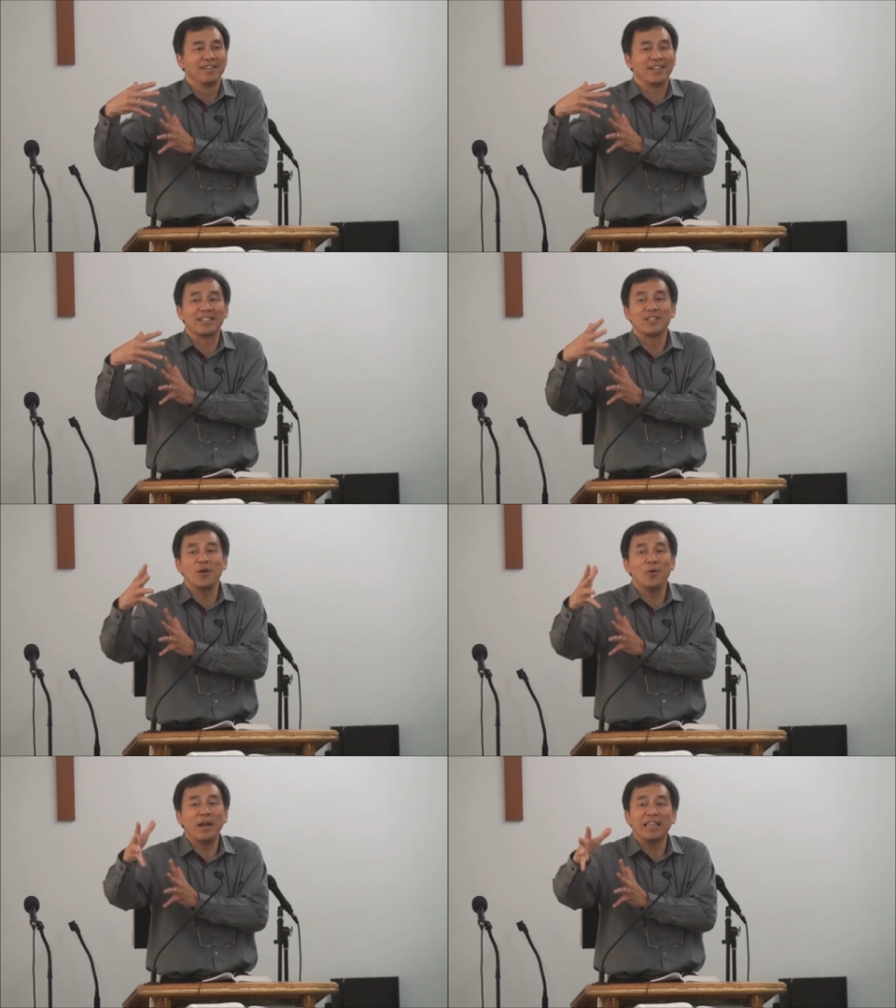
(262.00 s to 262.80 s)
There's
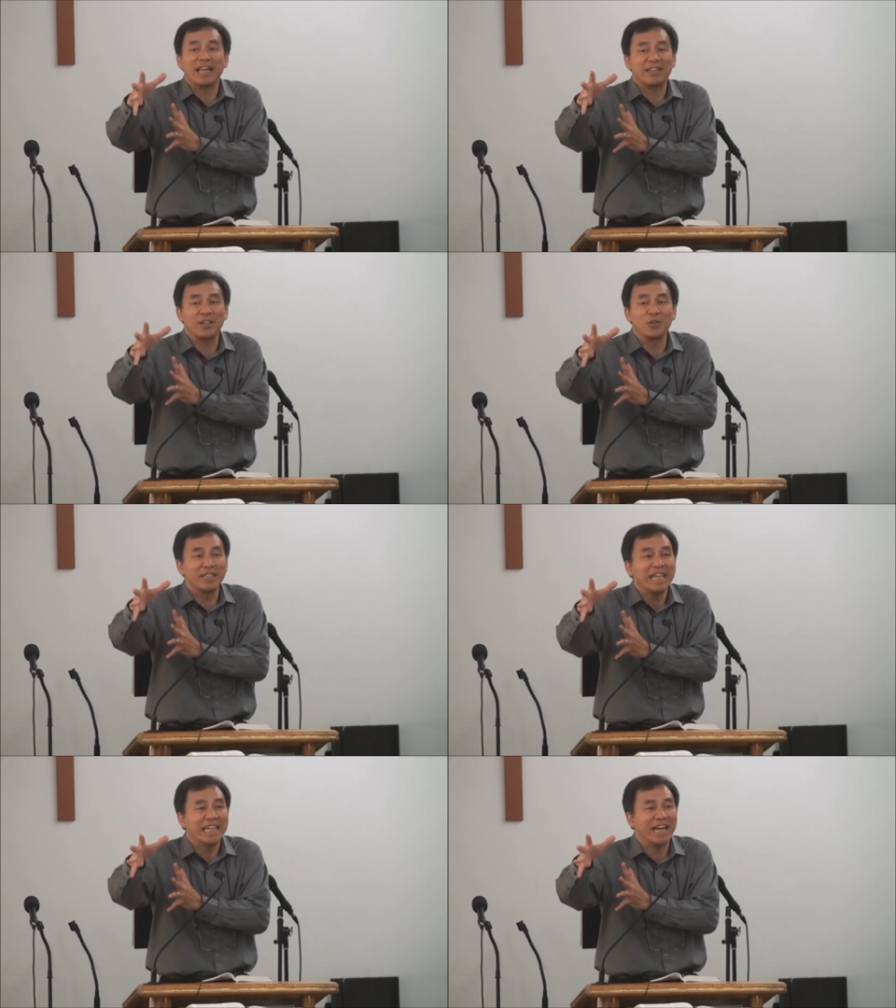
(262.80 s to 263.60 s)
no way that
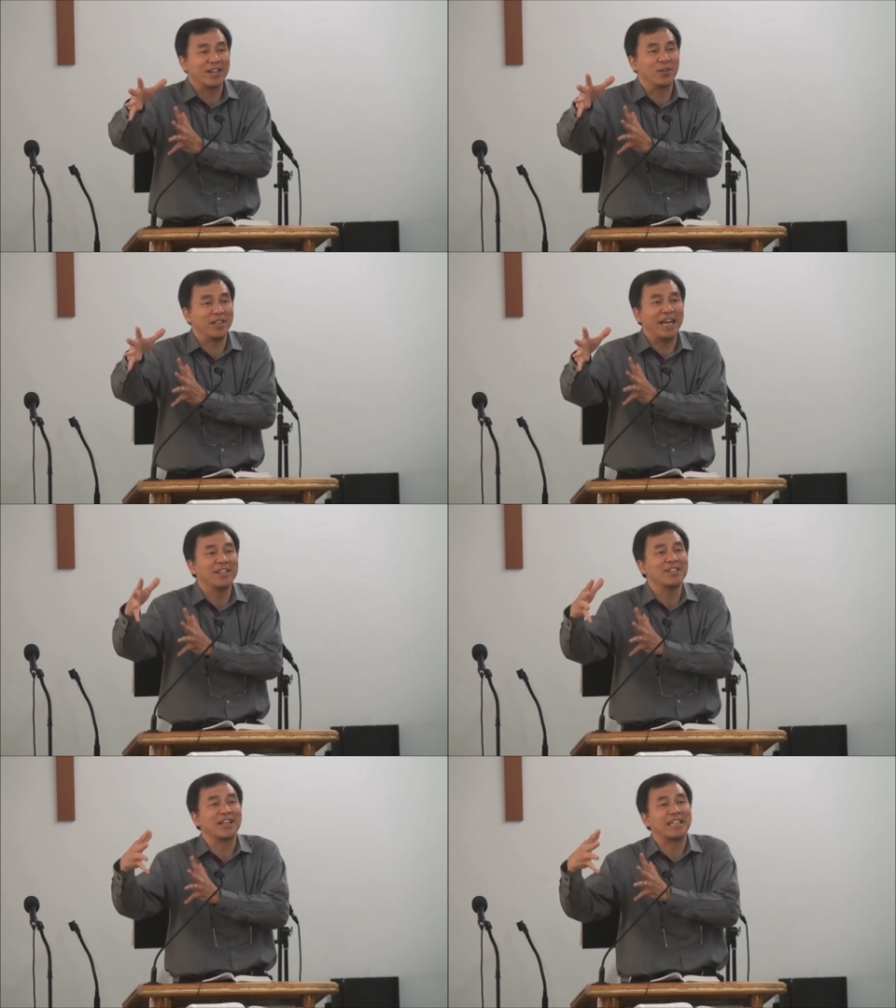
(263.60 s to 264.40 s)
Eutychia could
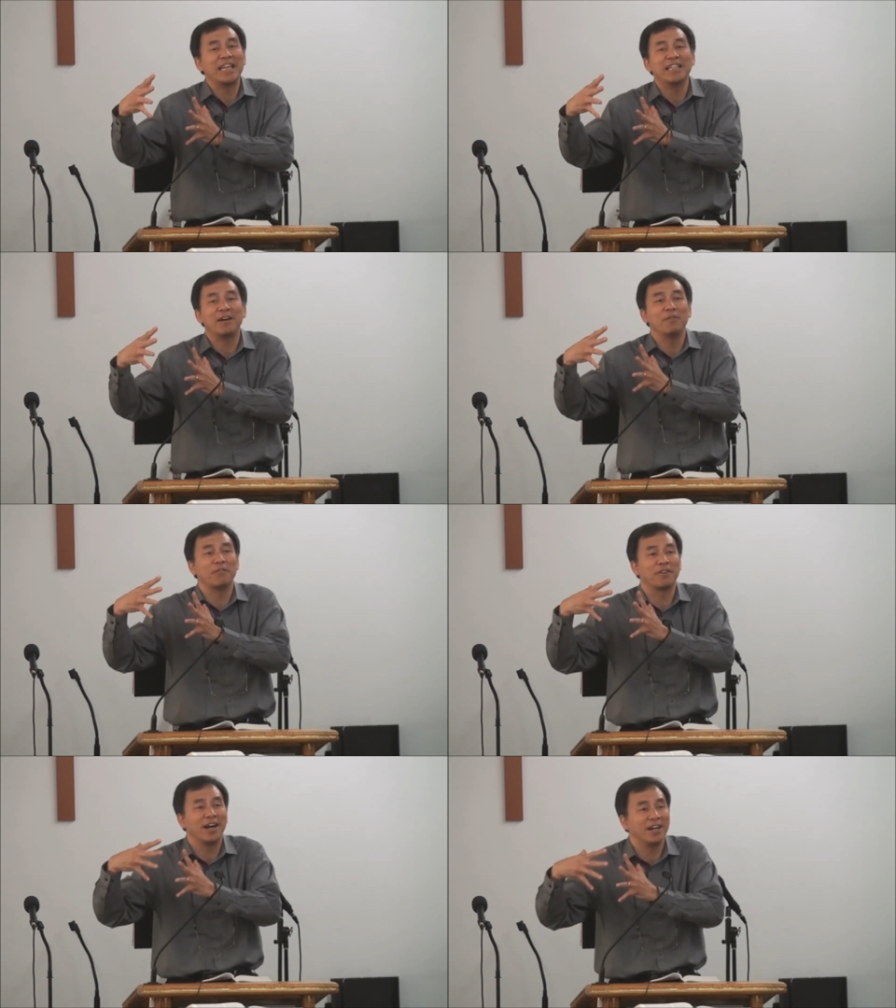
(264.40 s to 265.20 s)
enter the kingdom
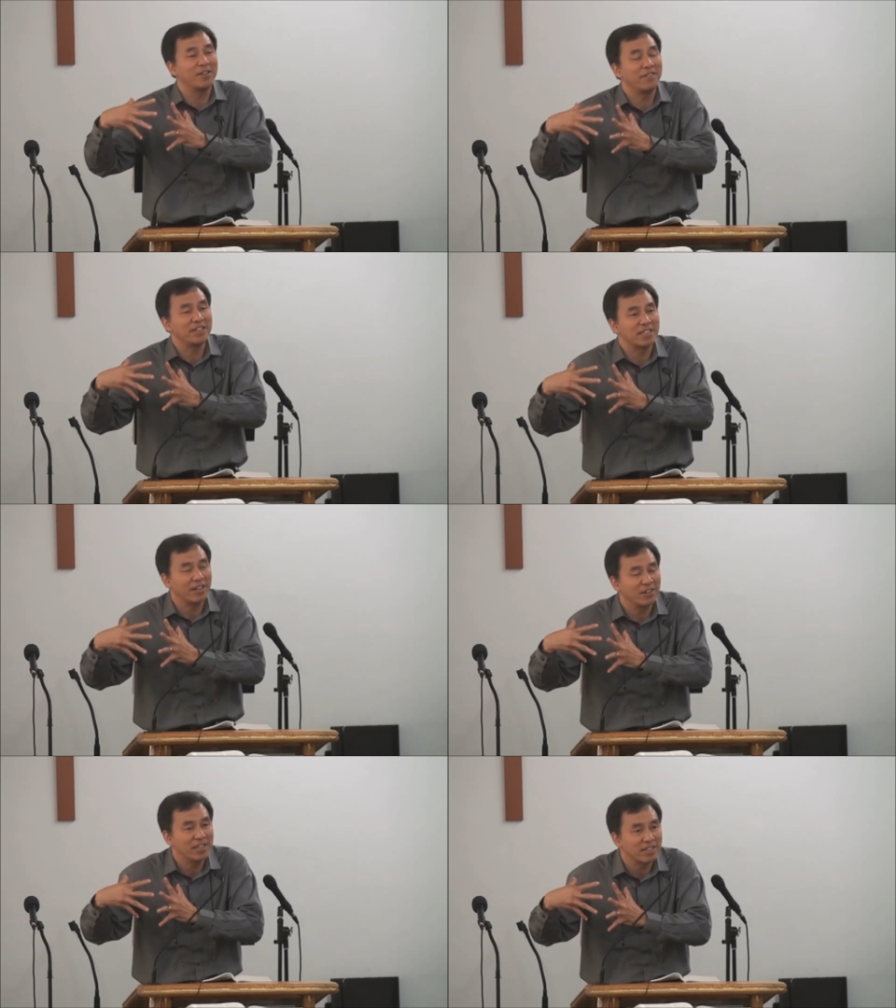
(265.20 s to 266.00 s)
of God of his,
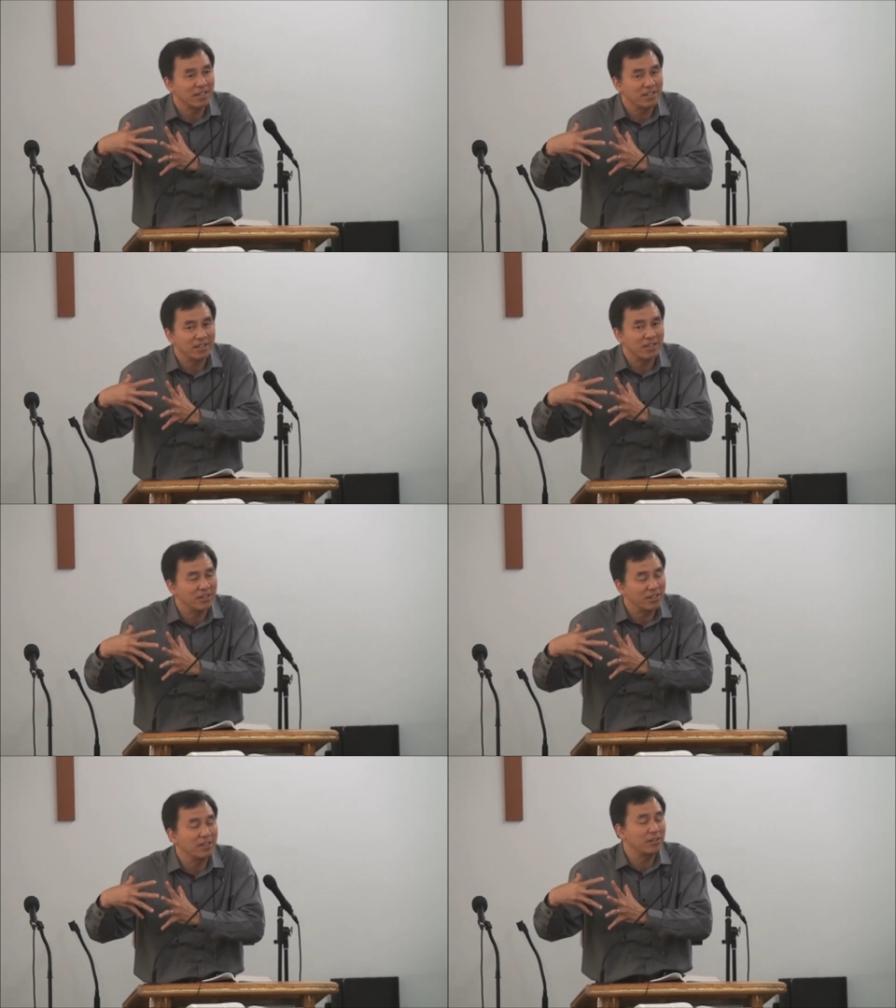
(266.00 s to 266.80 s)
on, his, on
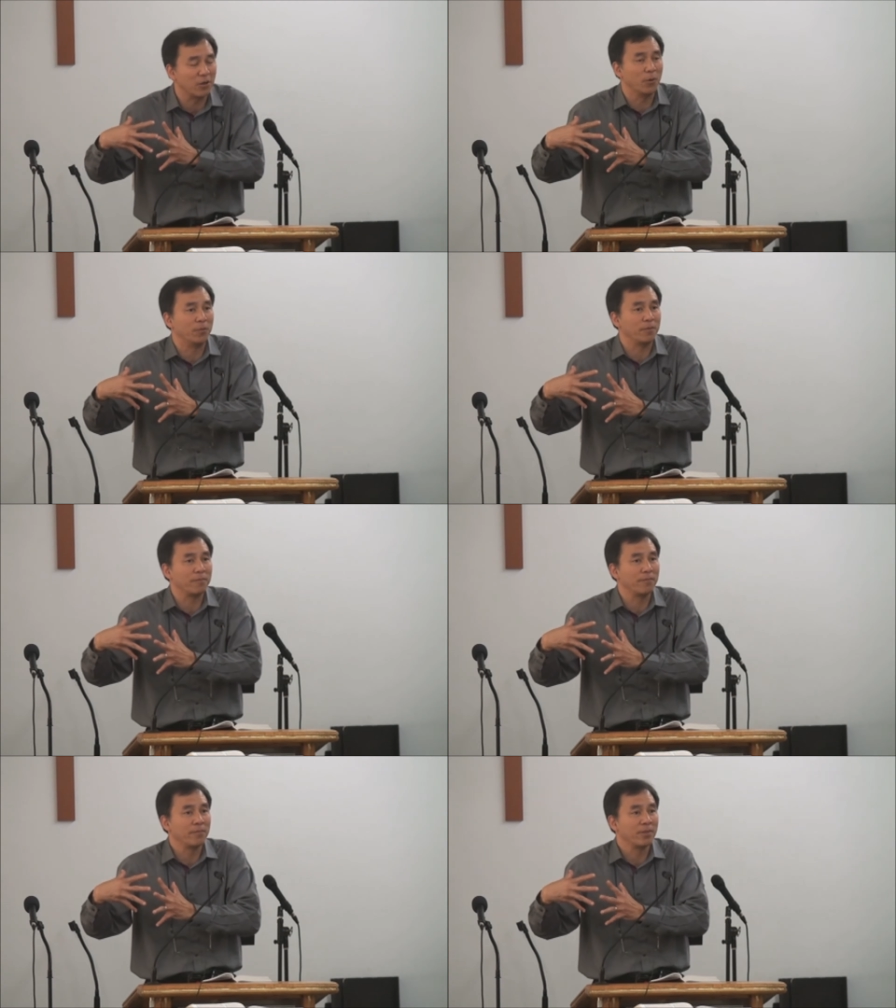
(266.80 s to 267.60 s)
her own.
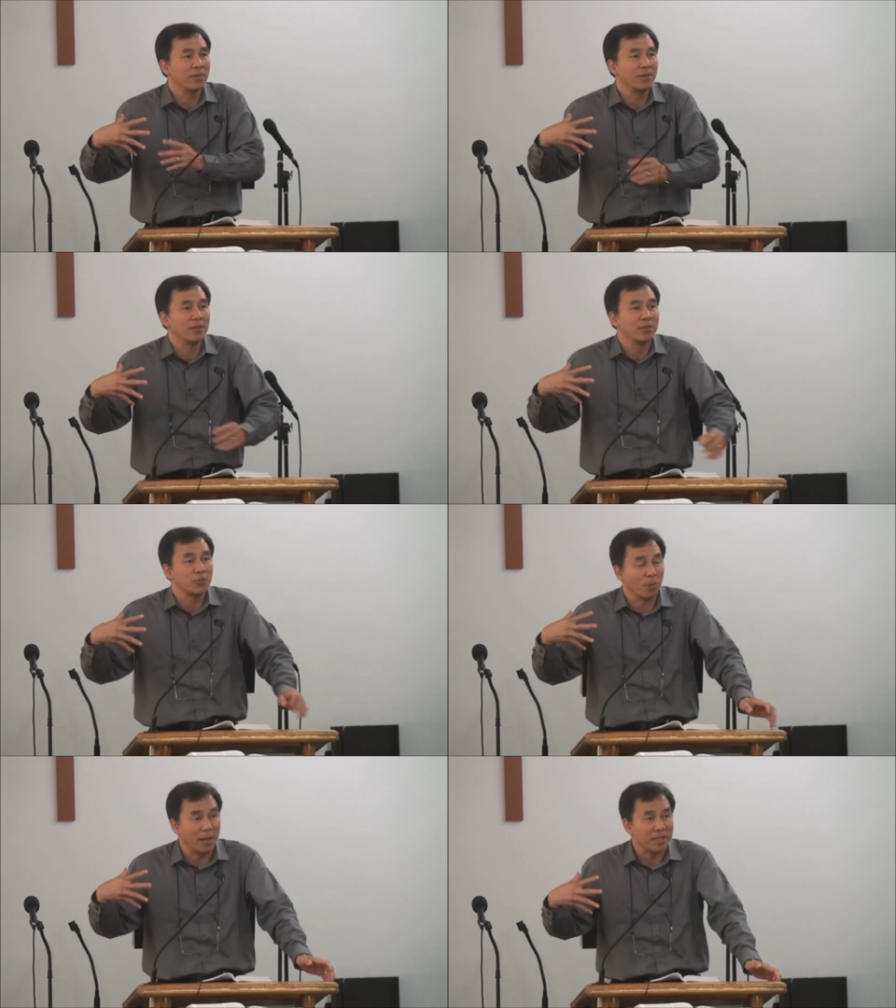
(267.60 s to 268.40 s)

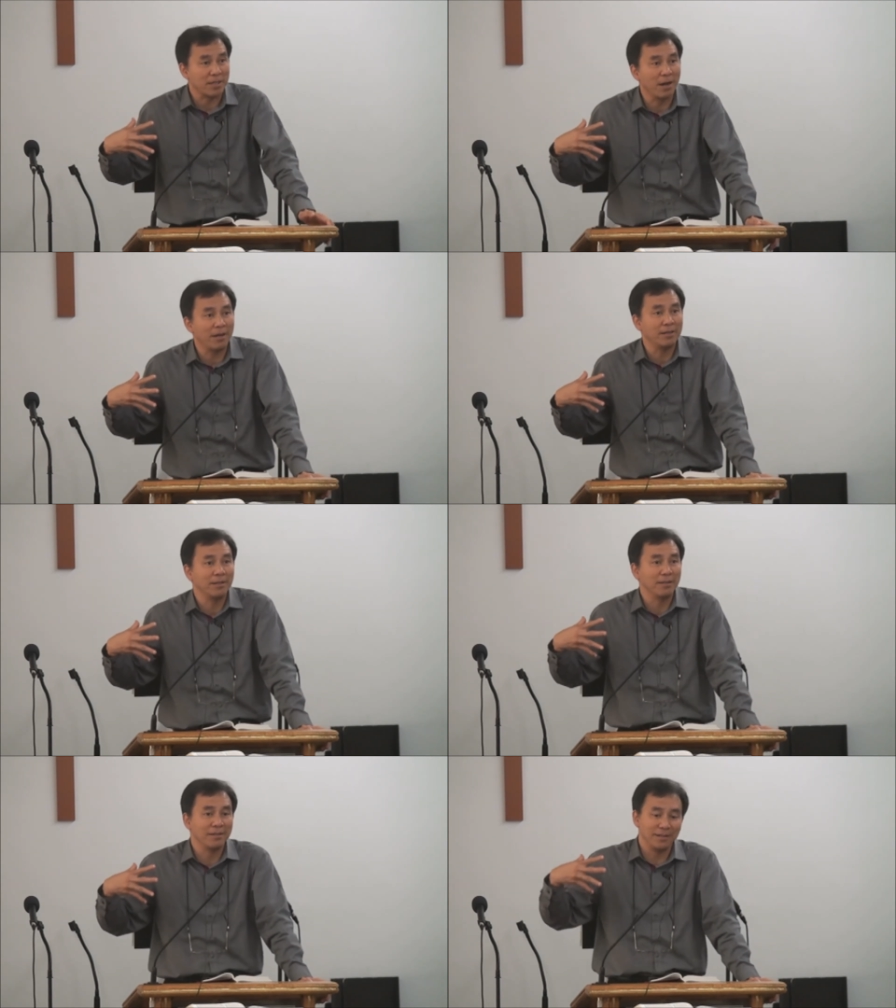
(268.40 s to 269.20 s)
So, my
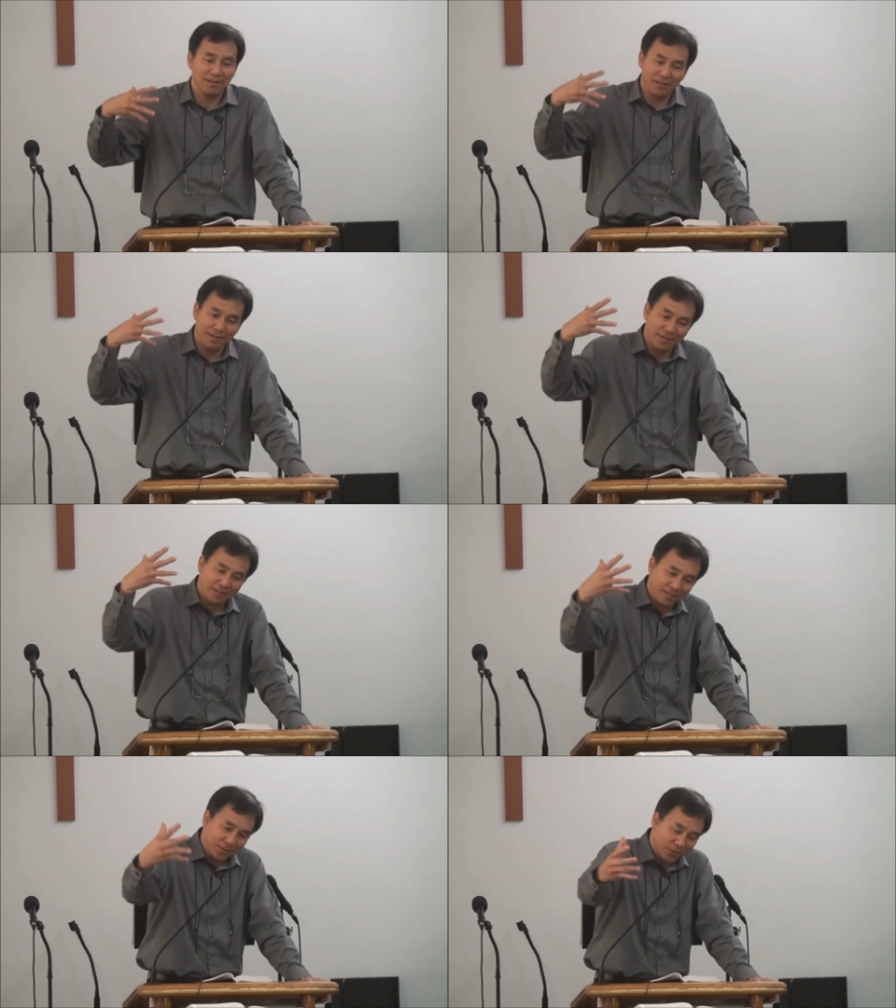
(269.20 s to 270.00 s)
son,
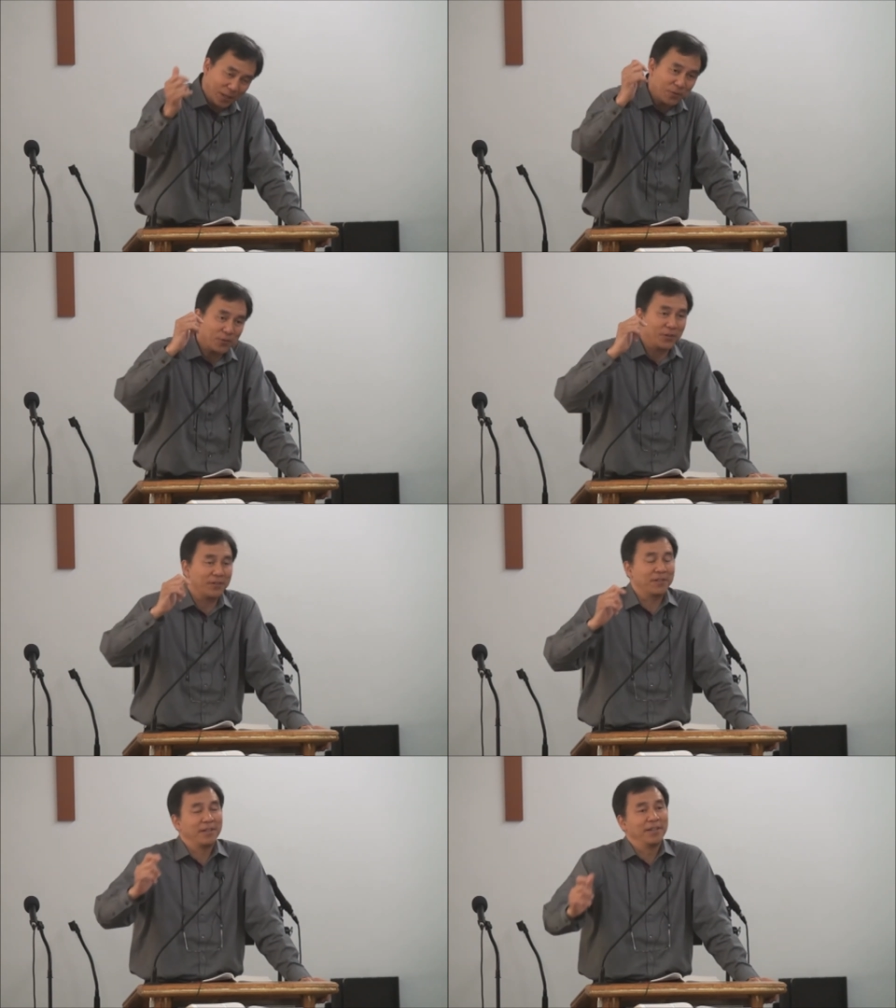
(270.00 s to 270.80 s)
go down to
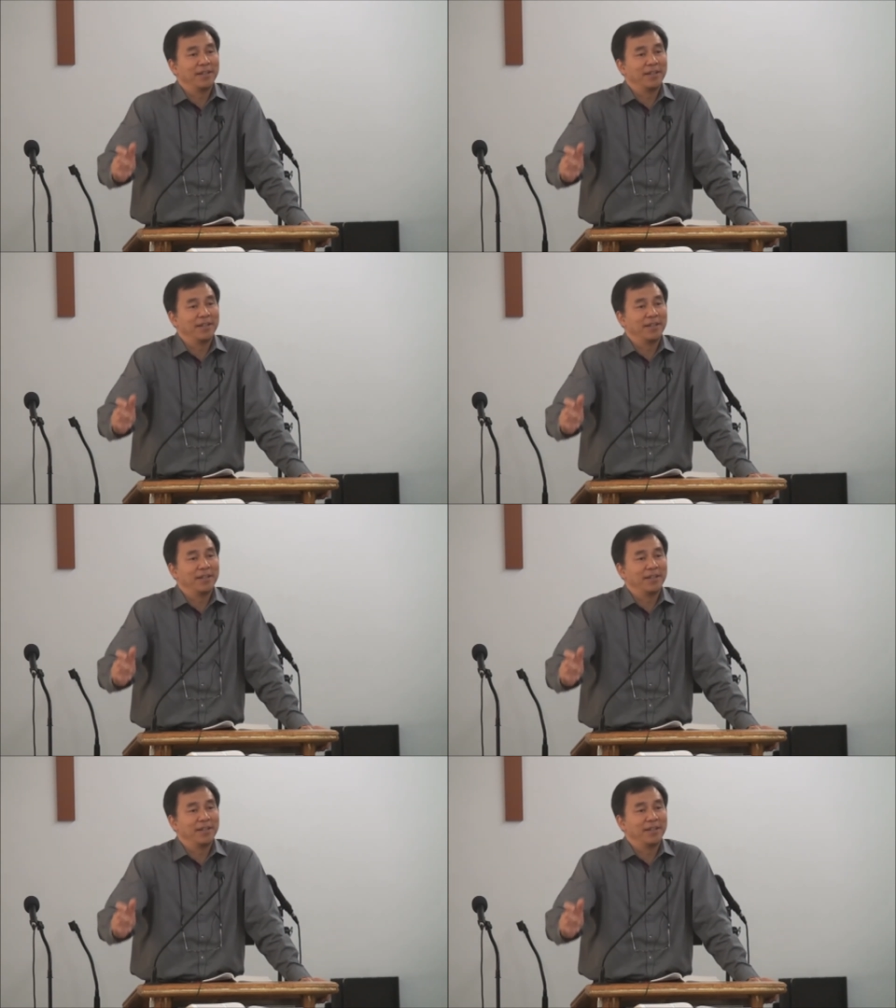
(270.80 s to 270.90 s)
earth